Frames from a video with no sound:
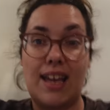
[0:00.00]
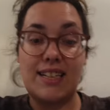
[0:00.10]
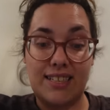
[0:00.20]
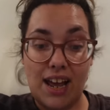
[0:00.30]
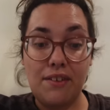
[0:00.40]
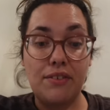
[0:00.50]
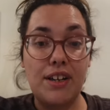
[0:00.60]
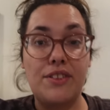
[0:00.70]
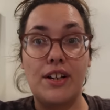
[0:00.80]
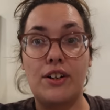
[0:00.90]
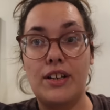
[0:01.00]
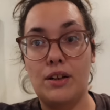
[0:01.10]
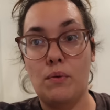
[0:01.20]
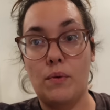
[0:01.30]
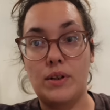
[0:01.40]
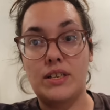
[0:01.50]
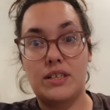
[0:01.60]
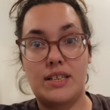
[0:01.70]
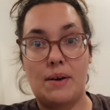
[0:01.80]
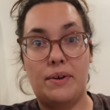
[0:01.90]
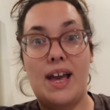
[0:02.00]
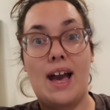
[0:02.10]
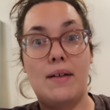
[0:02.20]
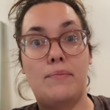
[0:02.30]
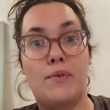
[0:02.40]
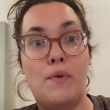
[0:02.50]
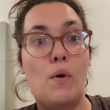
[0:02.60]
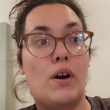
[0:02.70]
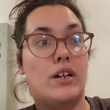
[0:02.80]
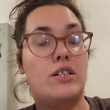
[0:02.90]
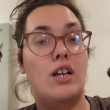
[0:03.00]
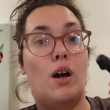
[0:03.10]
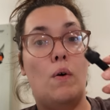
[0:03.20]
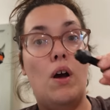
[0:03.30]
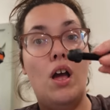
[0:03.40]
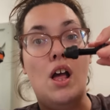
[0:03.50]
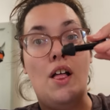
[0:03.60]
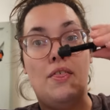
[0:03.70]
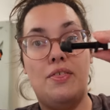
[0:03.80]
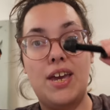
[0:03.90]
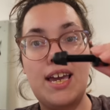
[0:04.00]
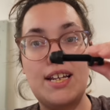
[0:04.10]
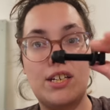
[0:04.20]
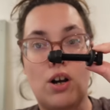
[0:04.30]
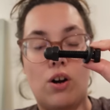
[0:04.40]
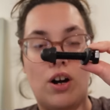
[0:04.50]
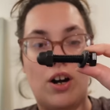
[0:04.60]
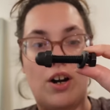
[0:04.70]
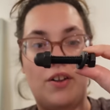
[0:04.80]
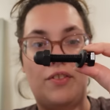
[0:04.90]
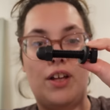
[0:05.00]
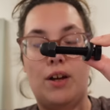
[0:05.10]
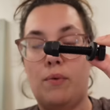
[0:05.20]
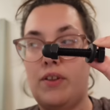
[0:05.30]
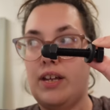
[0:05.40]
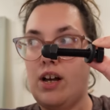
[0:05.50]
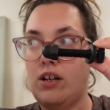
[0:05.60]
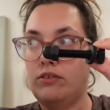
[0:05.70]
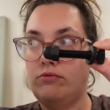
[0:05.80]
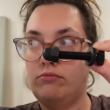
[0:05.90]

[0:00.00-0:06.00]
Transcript: It's definitely thinner than the ones that we had before. So these are the, what are they called?